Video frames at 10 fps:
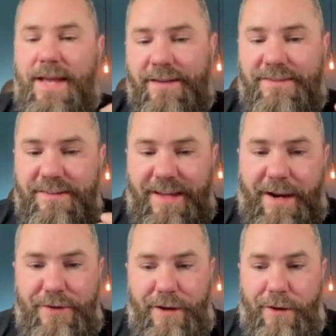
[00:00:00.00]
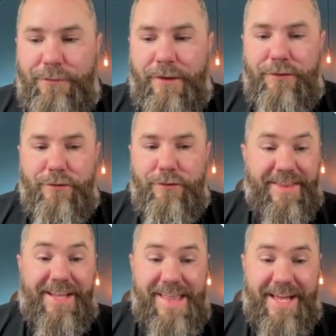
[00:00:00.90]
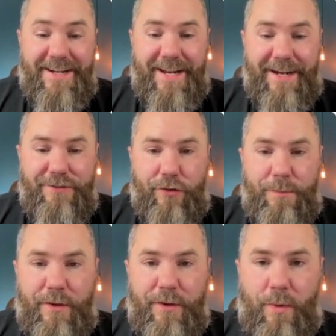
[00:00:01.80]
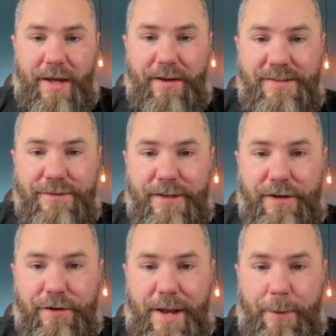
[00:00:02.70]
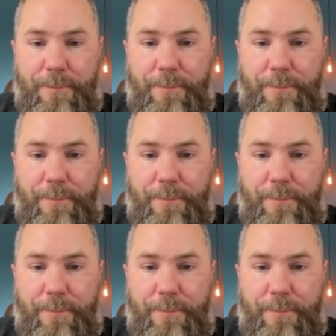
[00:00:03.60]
This is kind of a frustrating thing that kind of took me a while to figure out.